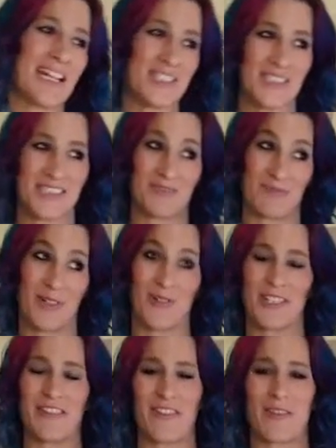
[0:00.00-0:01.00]
as we
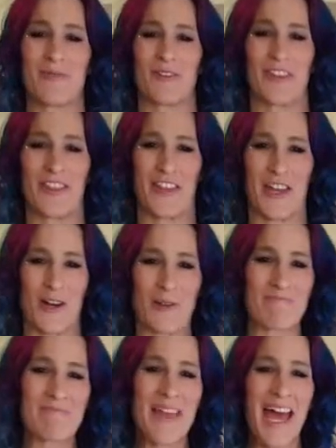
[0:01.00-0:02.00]
were leaving the movie
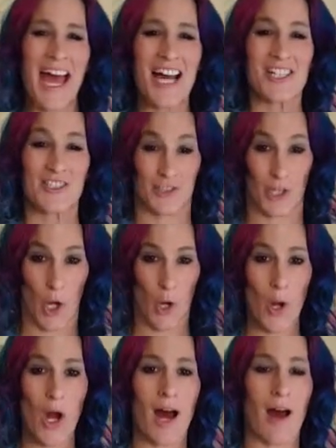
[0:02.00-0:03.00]
theater.
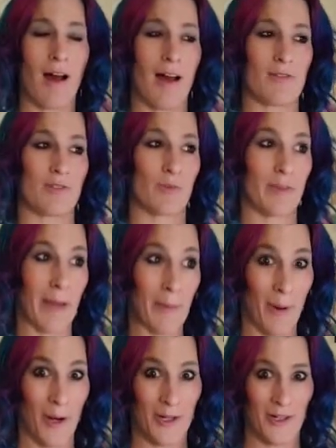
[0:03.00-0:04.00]
So I was with
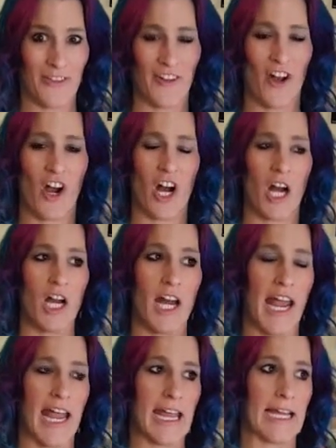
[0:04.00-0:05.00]
my partner in the
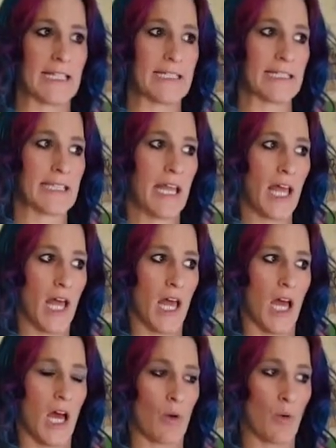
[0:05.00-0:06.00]
car, and
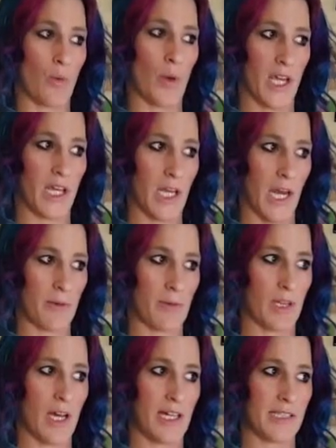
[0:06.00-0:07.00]
when I
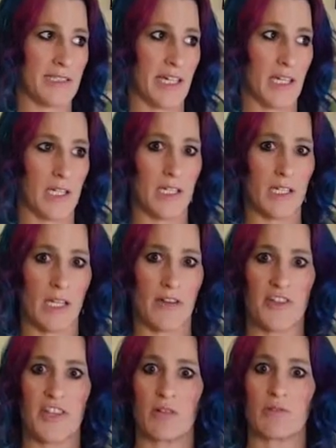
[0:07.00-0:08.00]
realized that
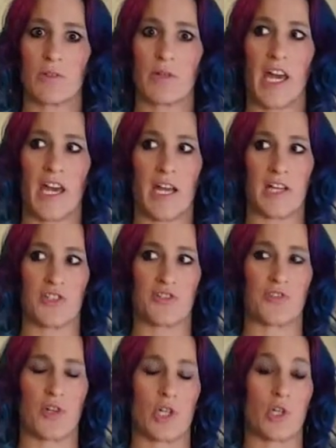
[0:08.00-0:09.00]
everything was okay, I
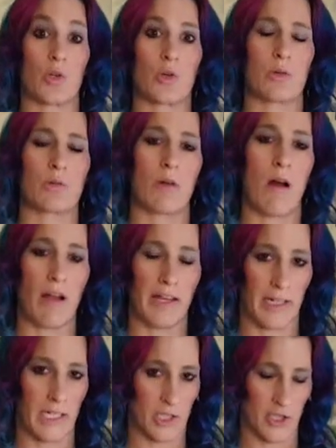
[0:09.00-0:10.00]
just started
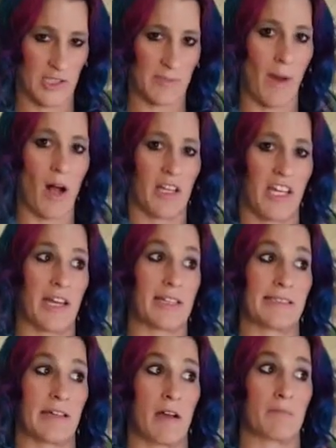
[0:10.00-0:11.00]
crying, just bawling, and
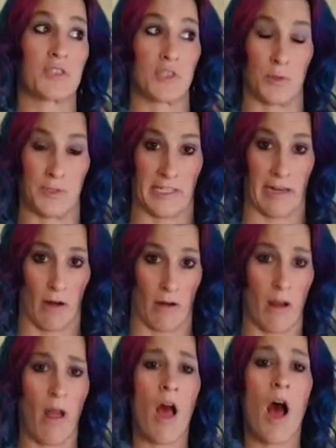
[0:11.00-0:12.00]
I said, I'm so
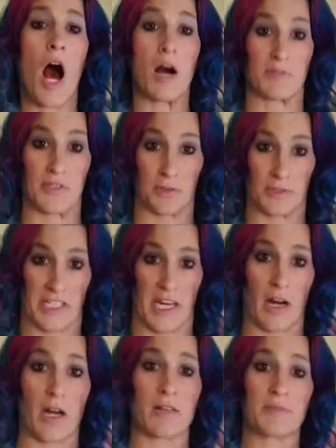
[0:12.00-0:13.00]
scared, I'm so
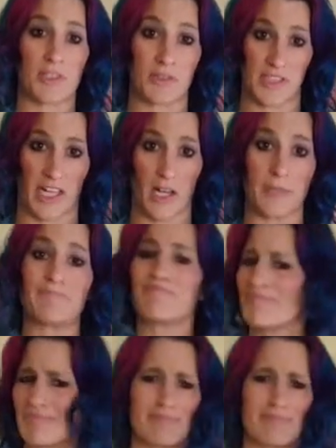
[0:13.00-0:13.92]
scared, I'm so scared.